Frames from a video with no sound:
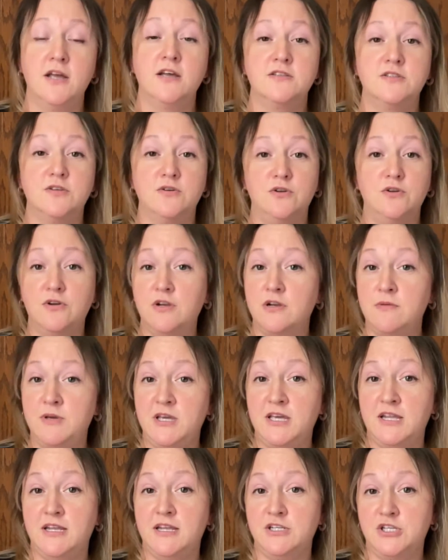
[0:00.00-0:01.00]
So you're going to be
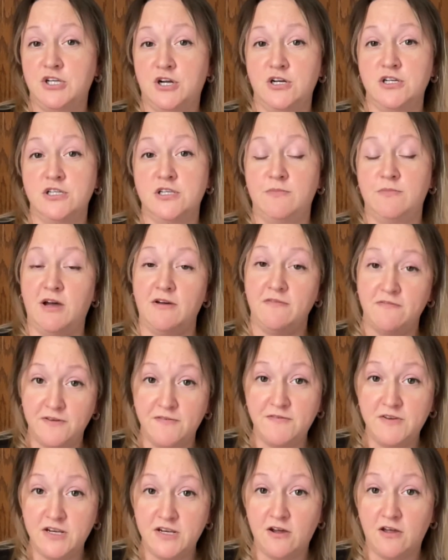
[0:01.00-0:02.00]
getting charged about
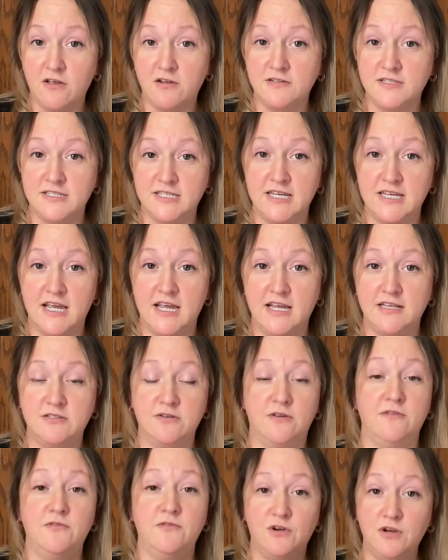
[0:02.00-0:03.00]
$50 a day.
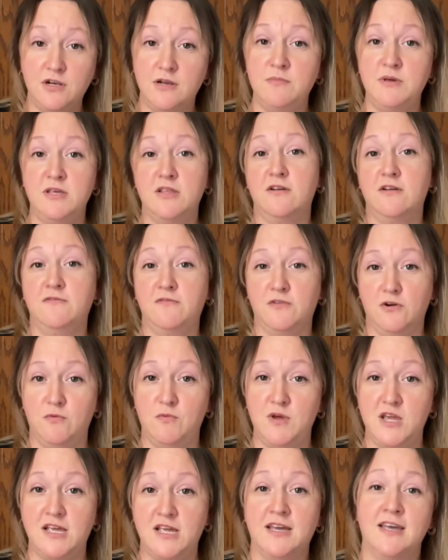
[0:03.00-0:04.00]
So if you're going to be there for a
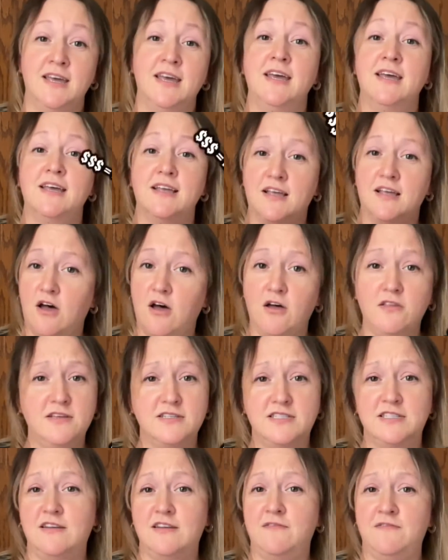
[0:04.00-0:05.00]
week, all
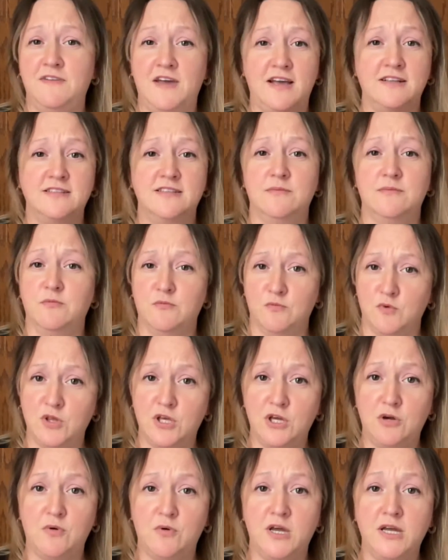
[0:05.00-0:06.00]
this stuff adds up
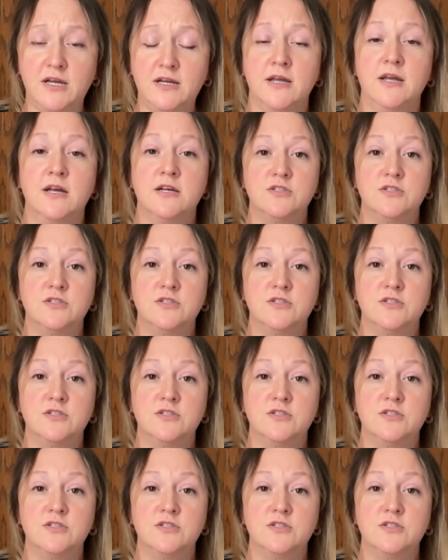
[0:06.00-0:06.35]
really quick.